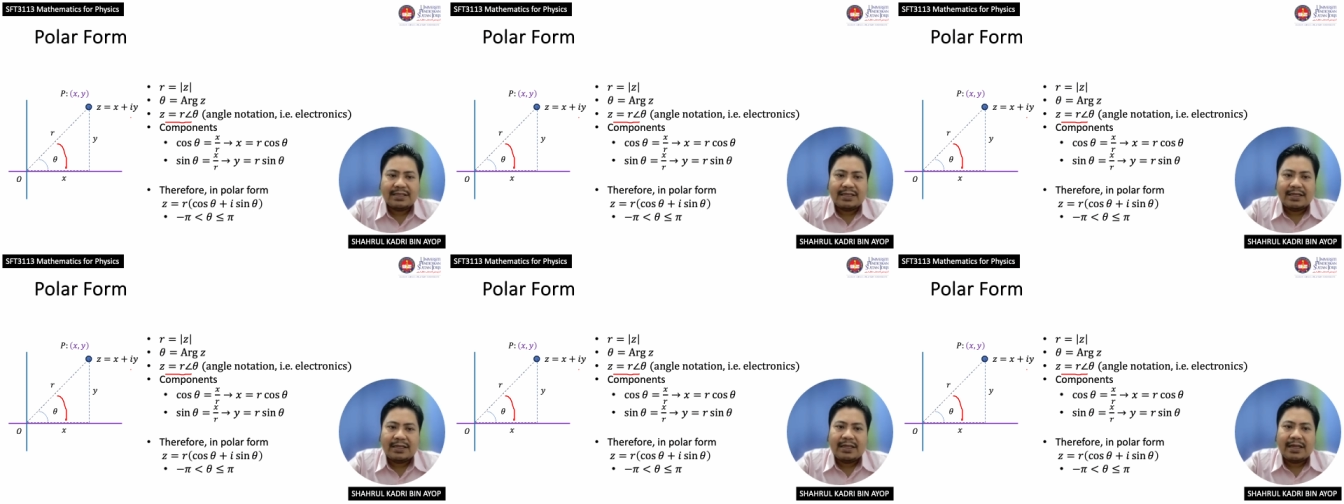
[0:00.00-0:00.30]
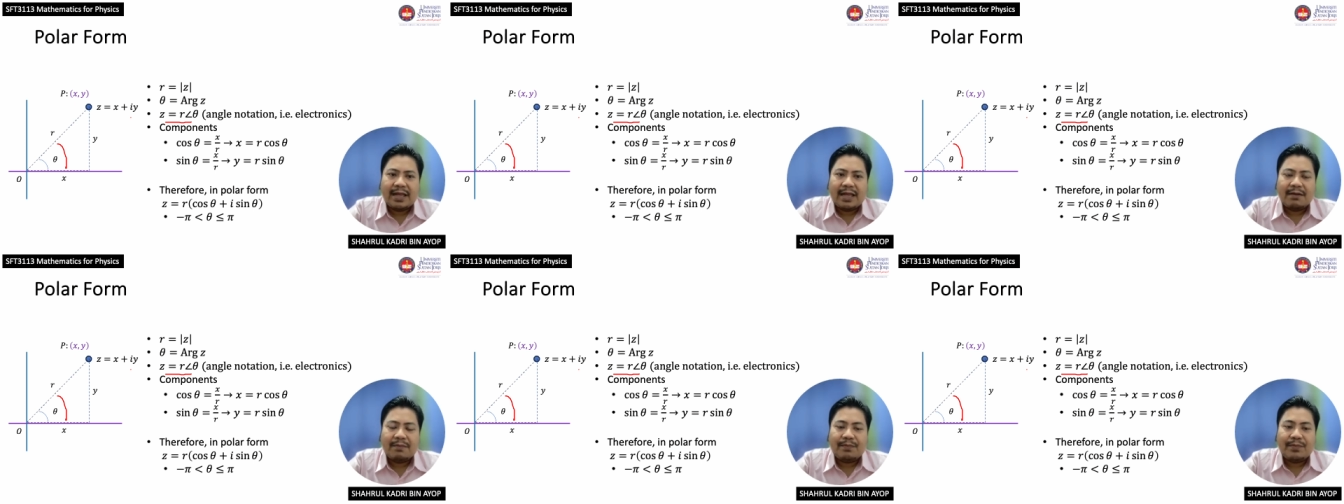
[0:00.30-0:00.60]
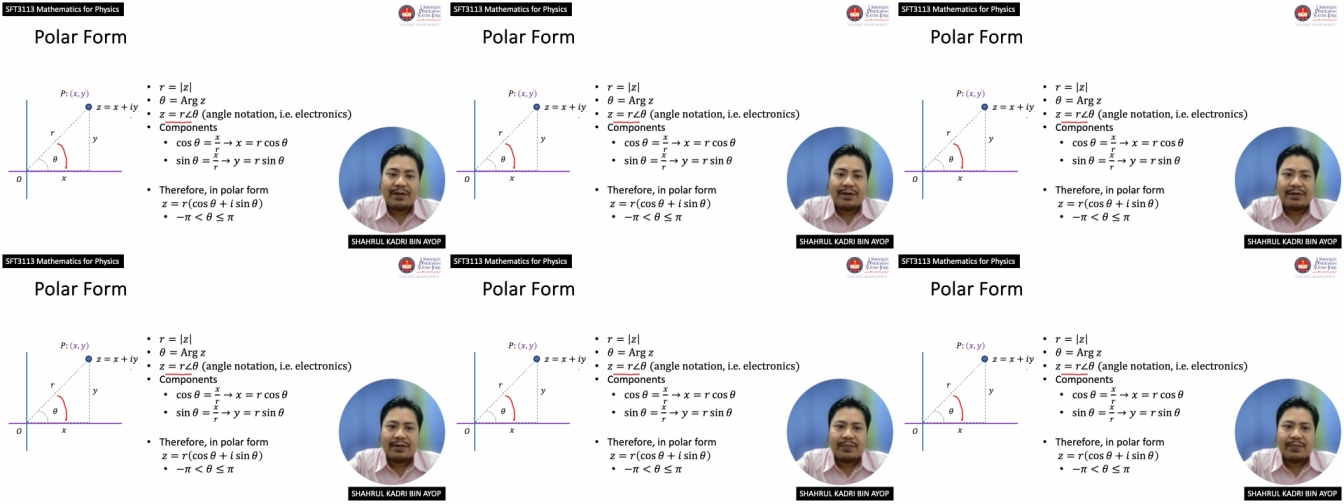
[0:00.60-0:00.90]
it can
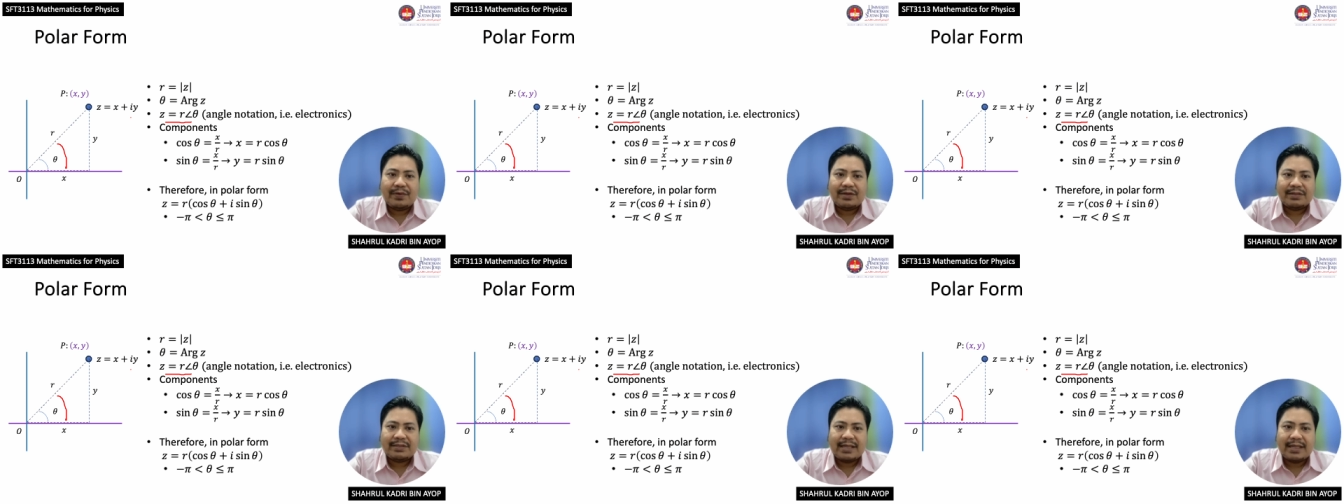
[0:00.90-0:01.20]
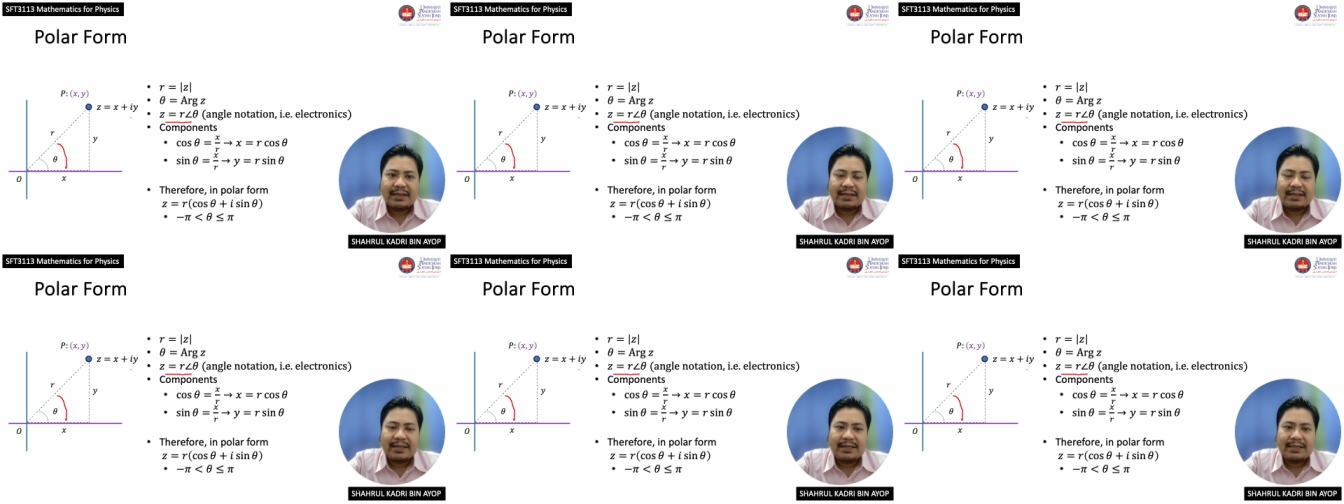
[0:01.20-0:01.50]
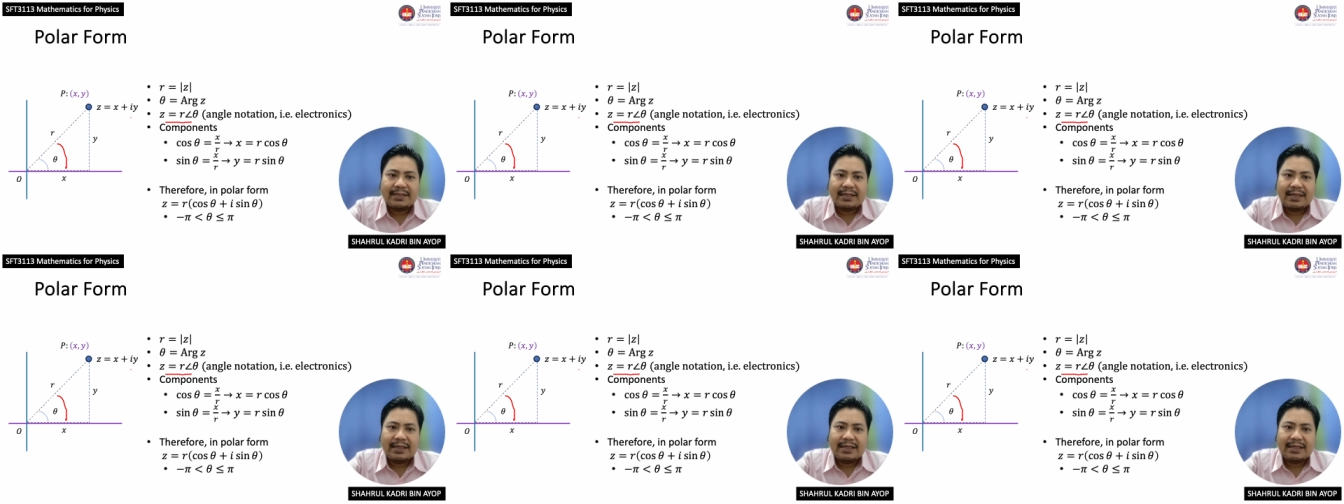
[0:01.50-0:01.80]
be
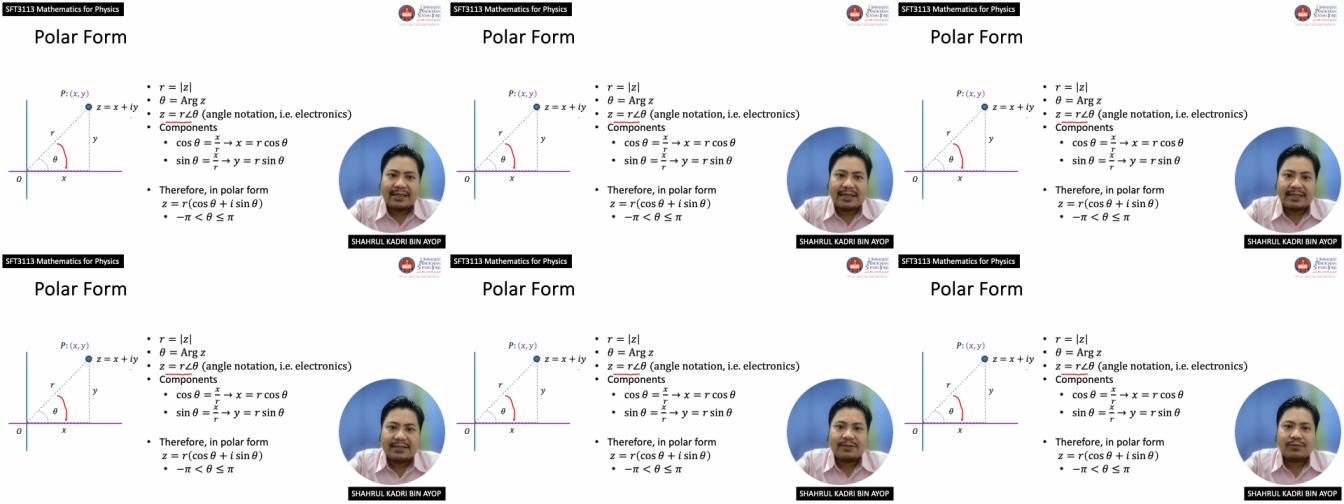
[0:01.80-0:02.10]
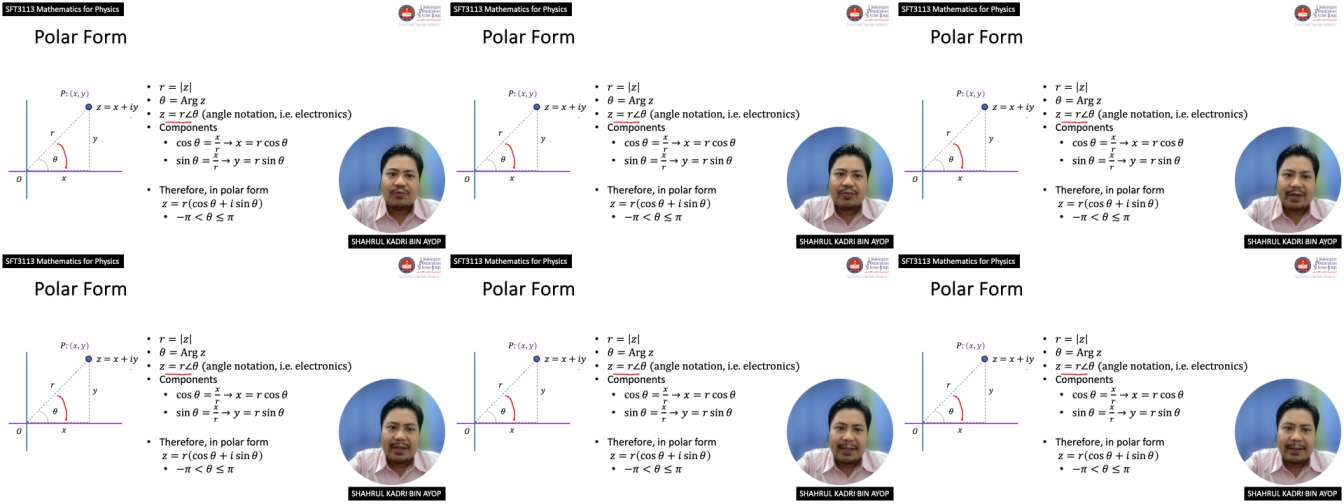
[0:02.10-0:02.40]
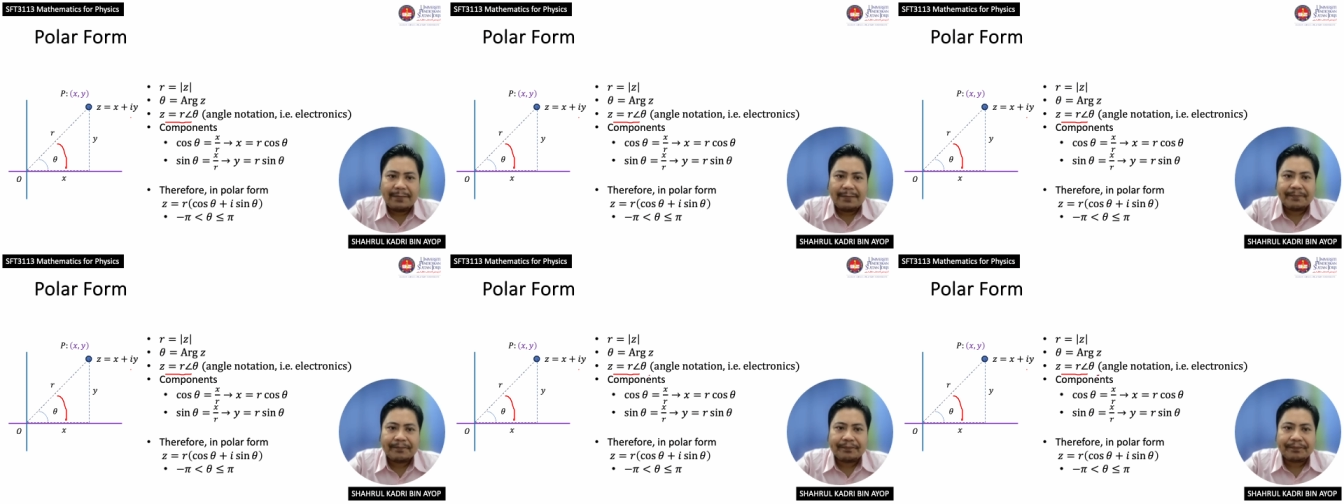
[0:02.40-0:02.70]
represented in this
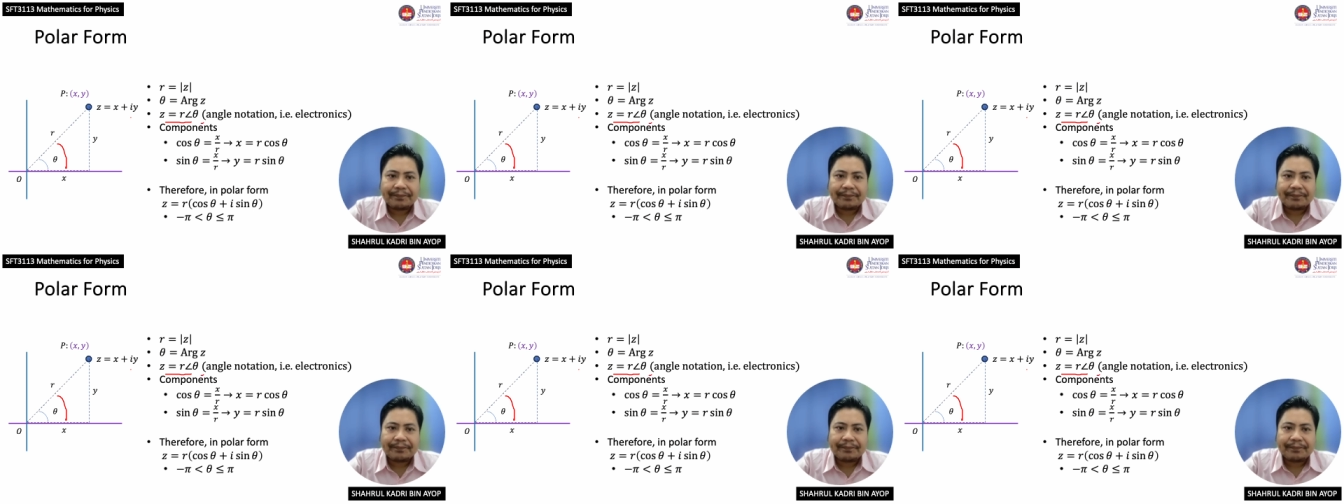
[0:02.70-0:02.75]
way.